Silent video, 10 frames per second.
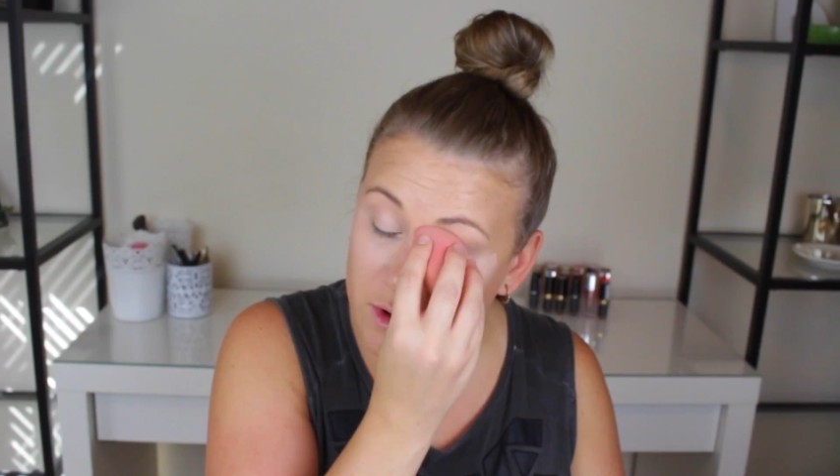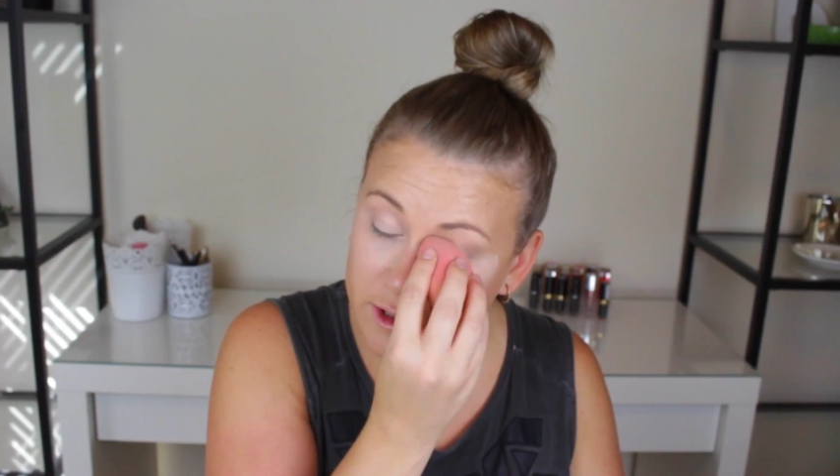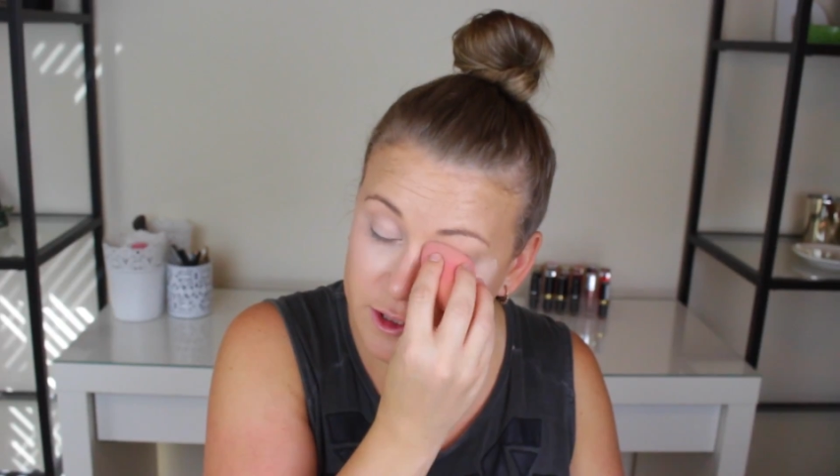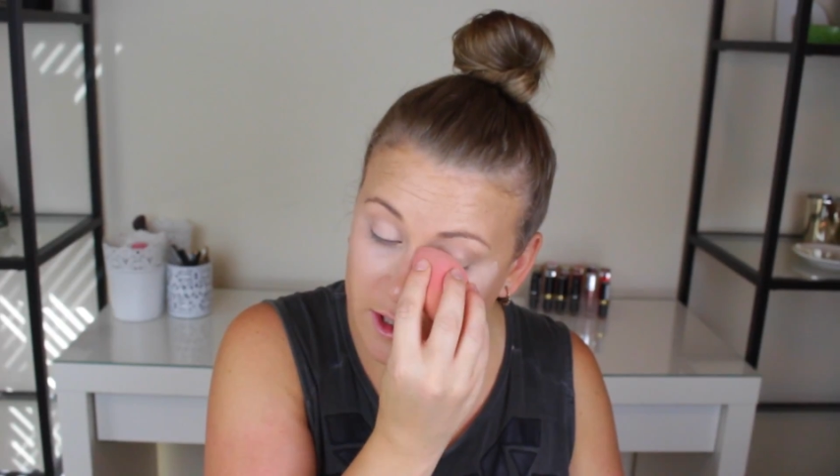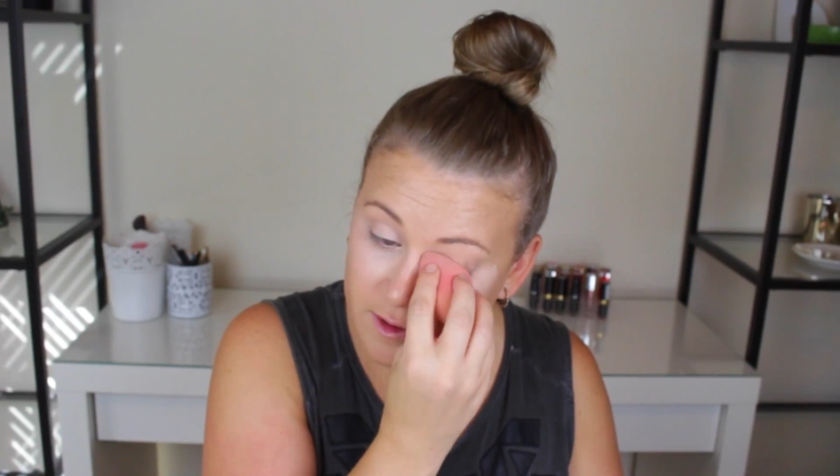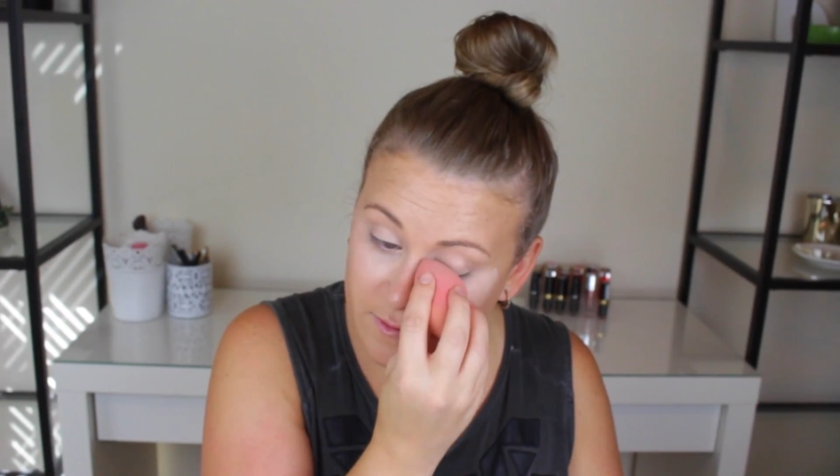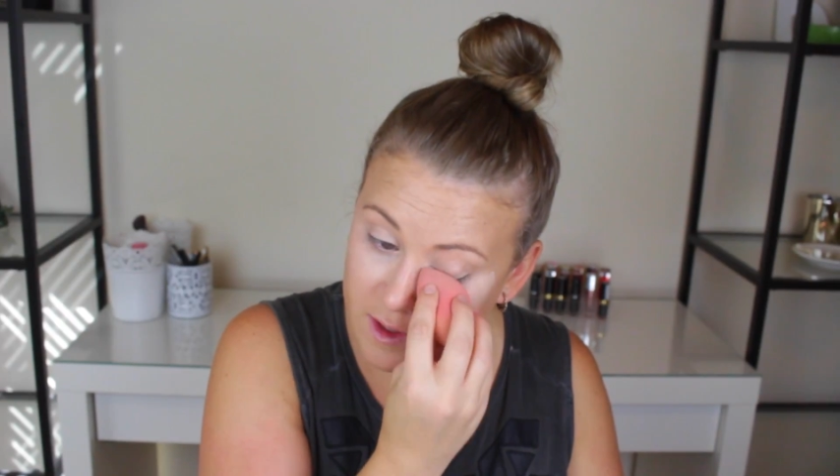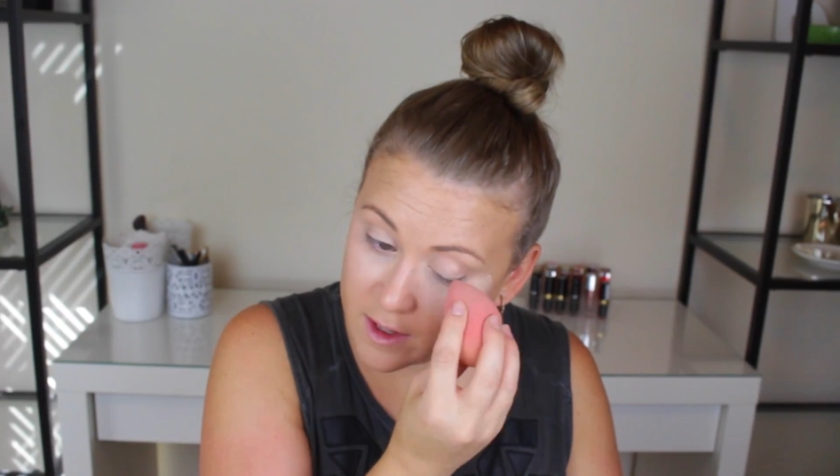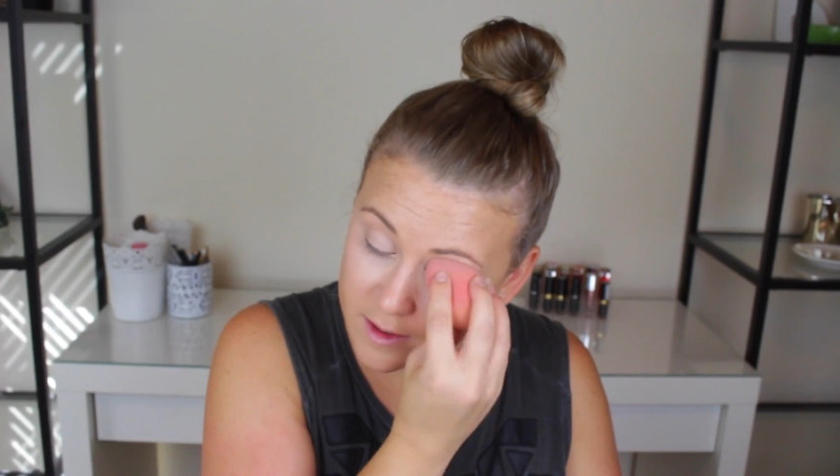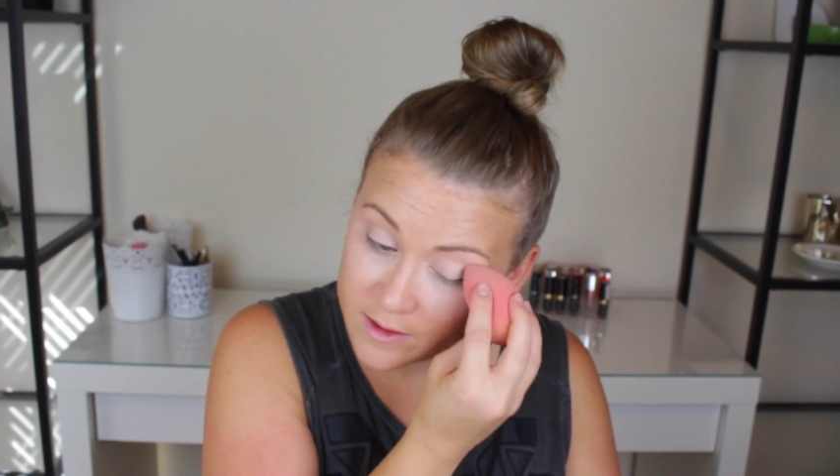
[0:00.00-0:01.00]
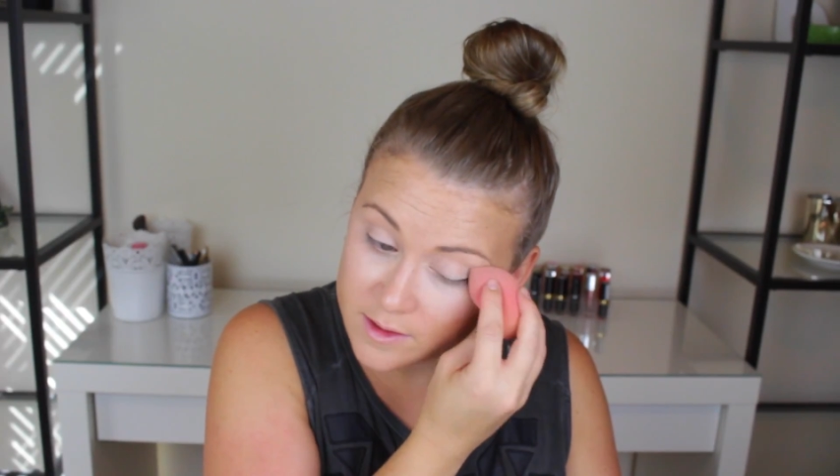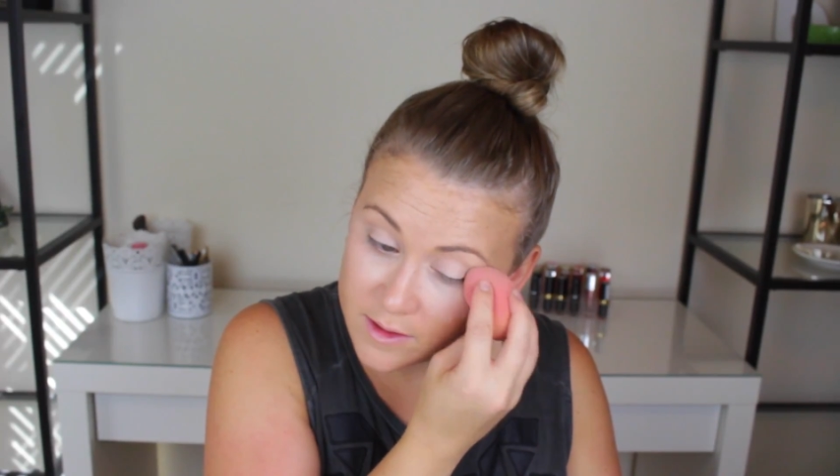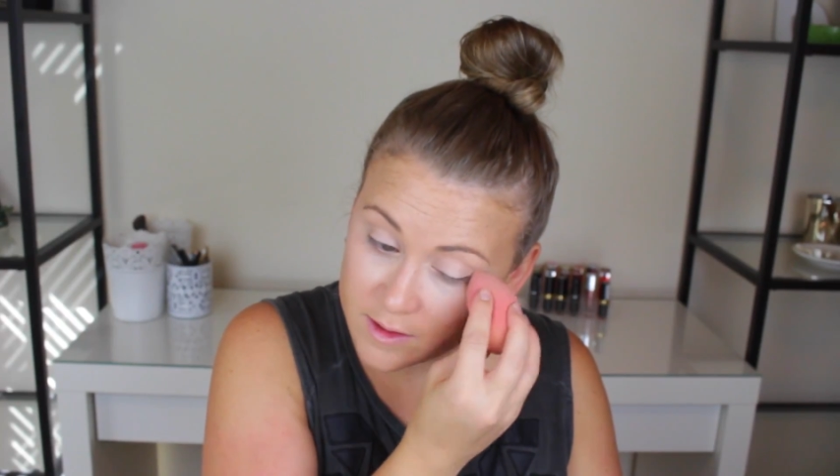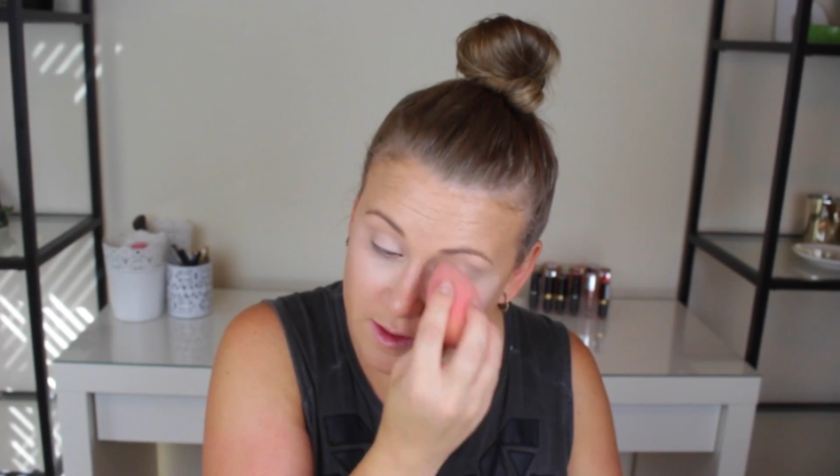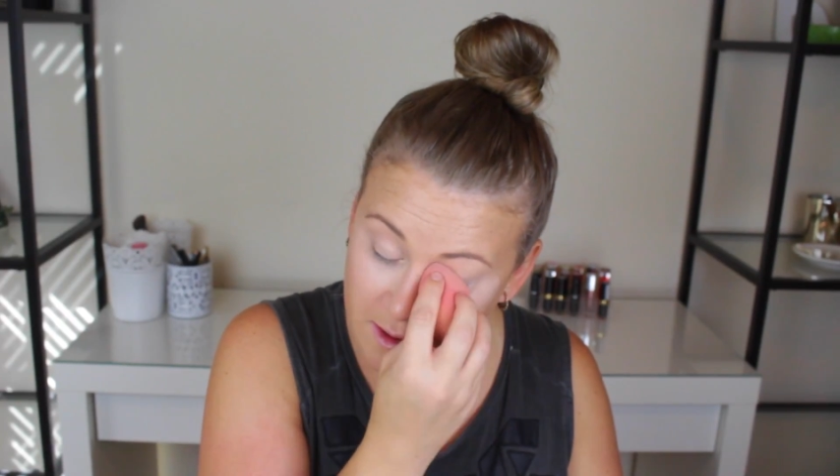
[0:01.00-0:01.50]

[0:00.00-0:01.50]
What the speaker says: portion of this.